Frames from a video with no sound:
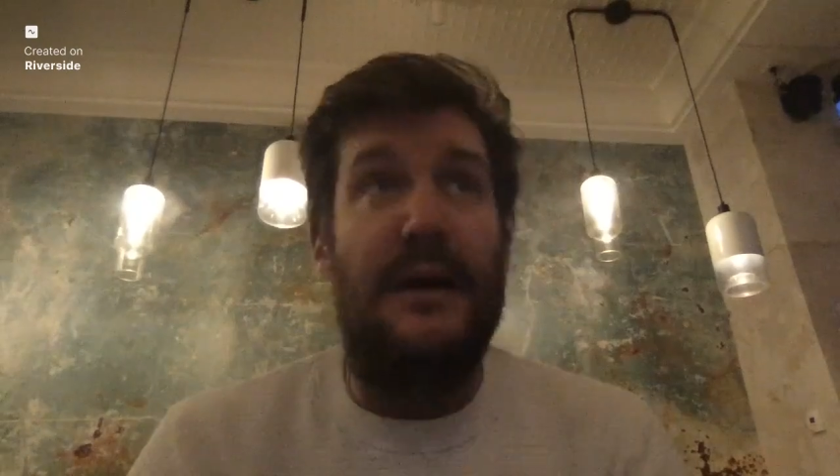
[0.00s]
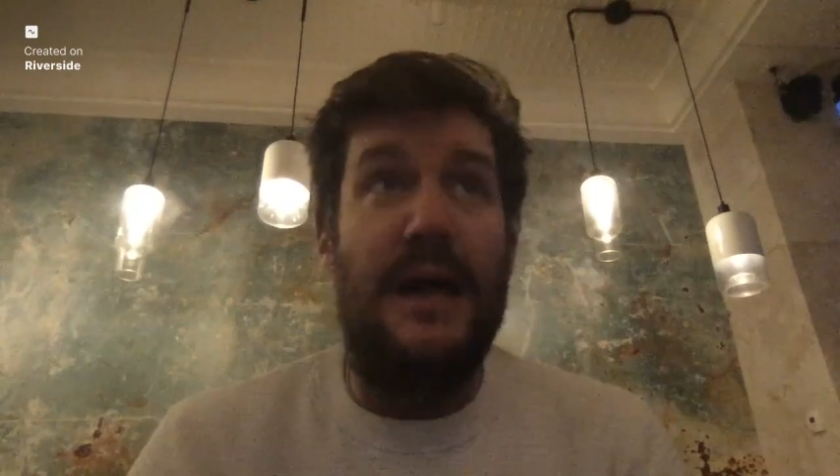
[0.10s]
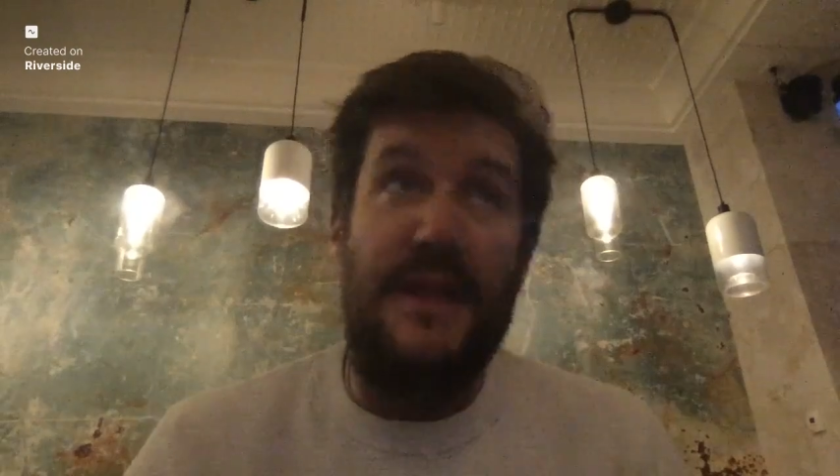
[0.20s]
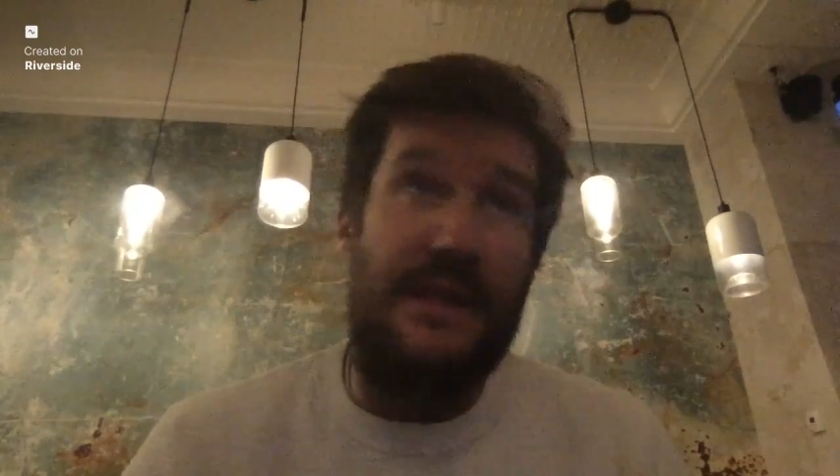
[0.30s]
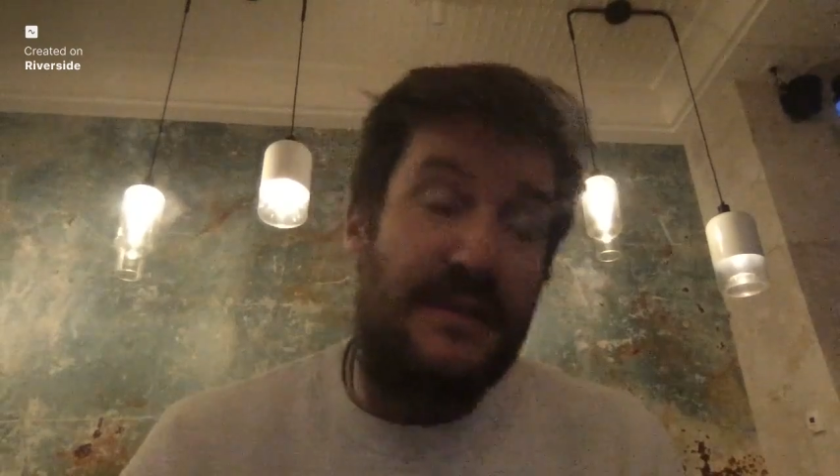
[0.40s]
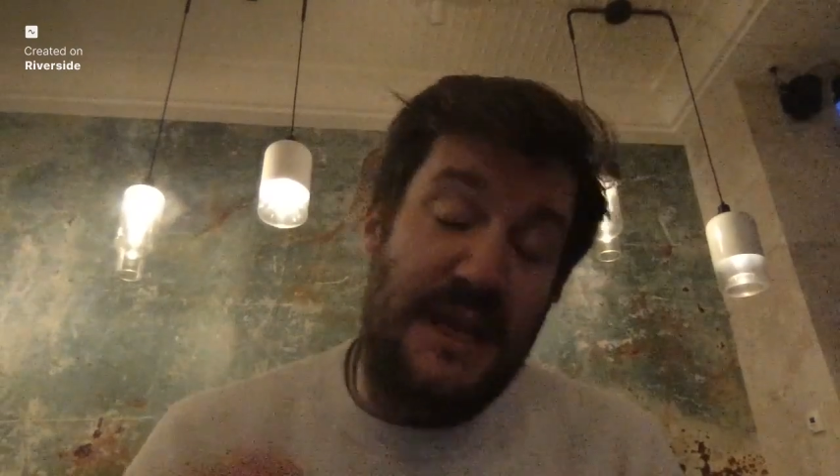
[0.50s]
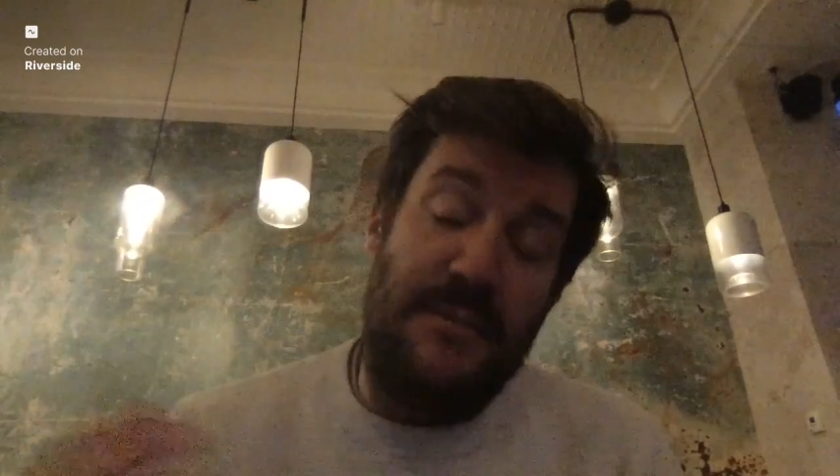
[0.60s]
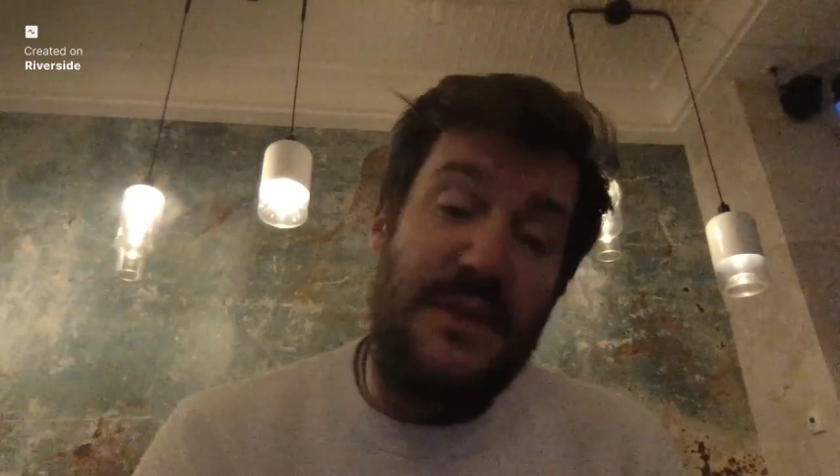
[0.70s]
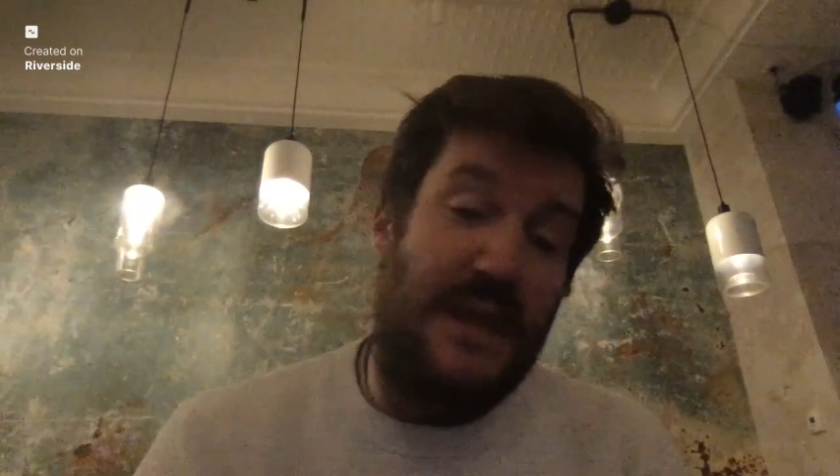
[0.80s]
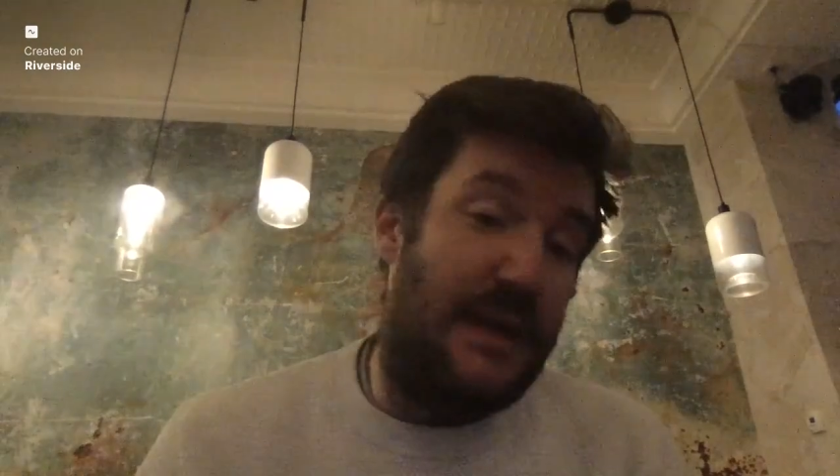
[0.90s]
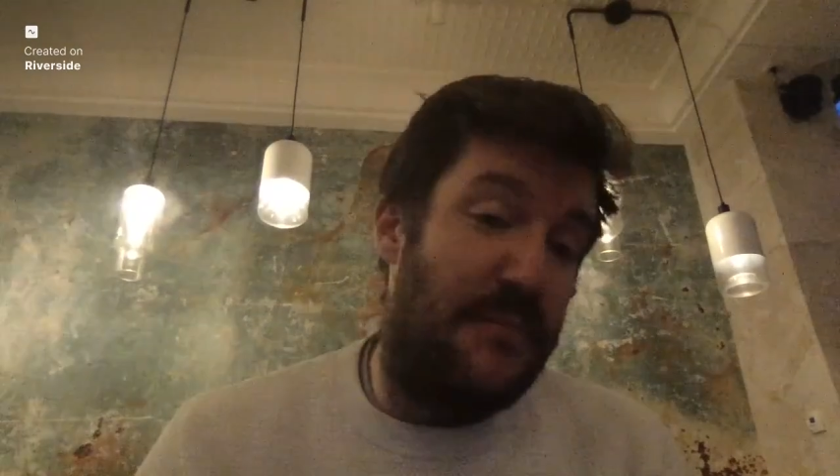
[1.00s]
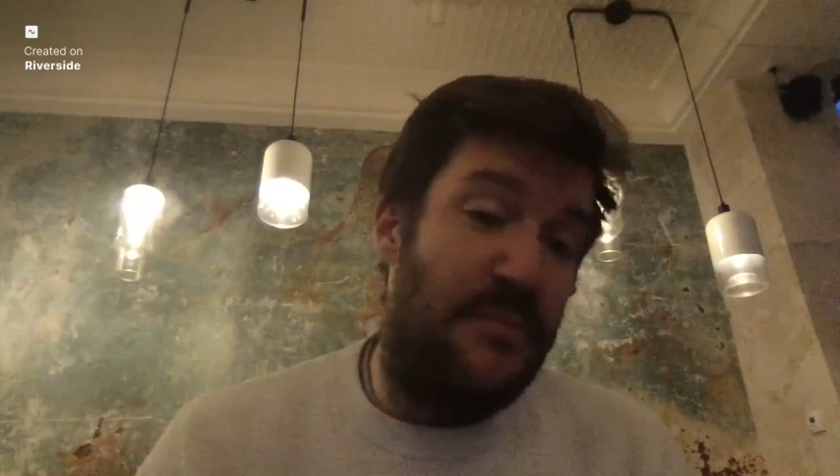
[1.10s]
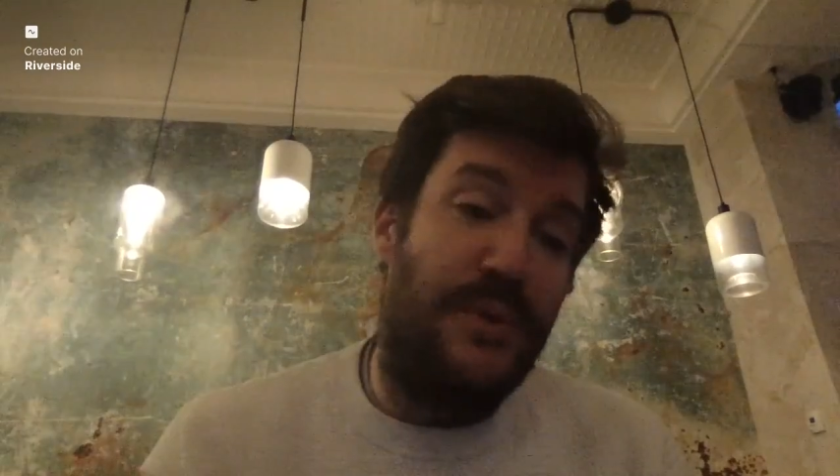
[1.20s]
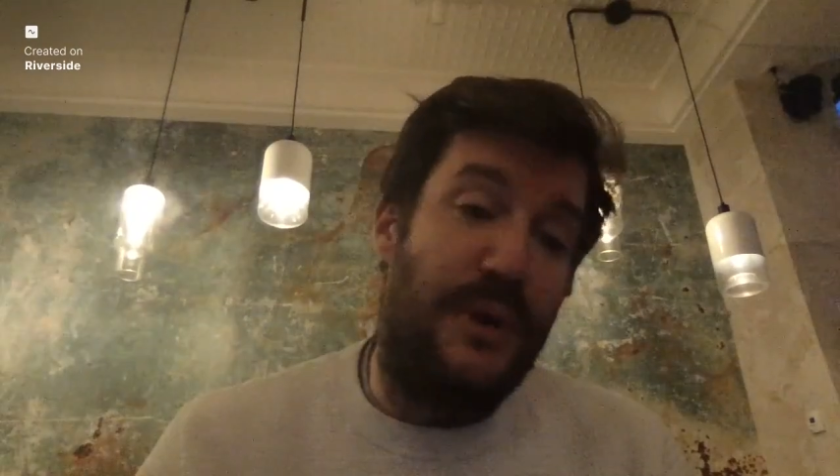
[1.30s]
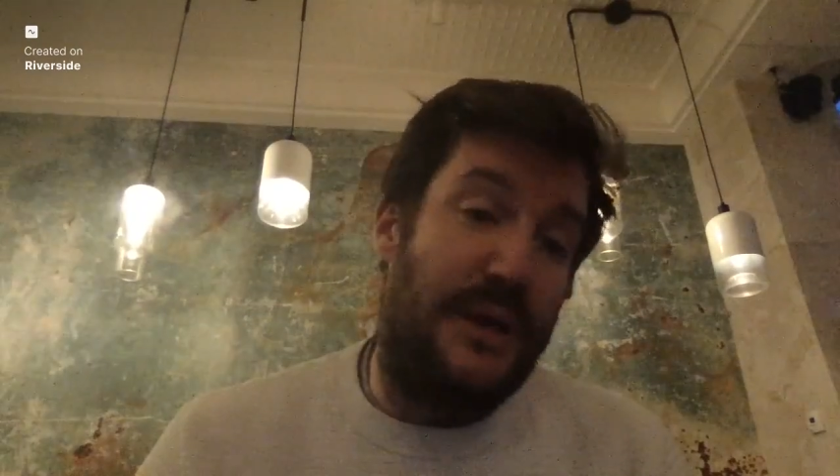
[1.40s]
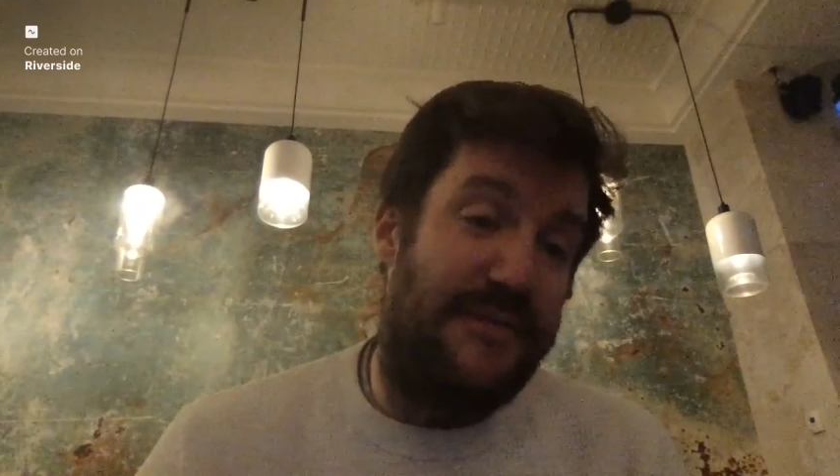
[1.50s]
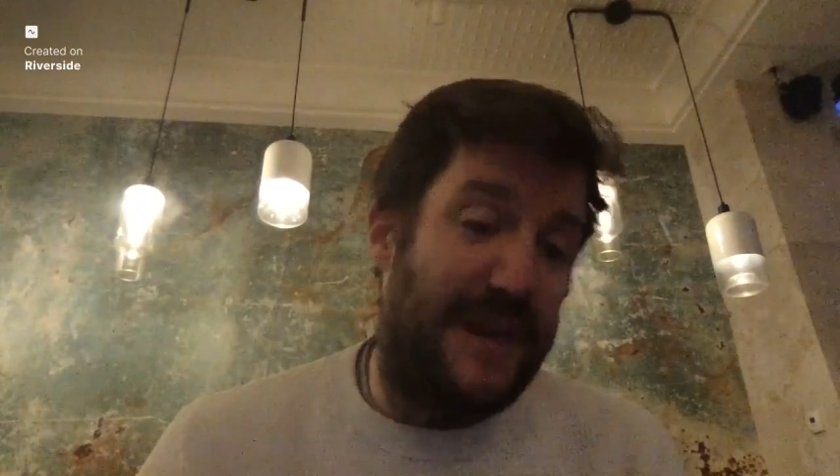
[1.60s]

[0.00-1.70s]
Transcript: And then same thing, putting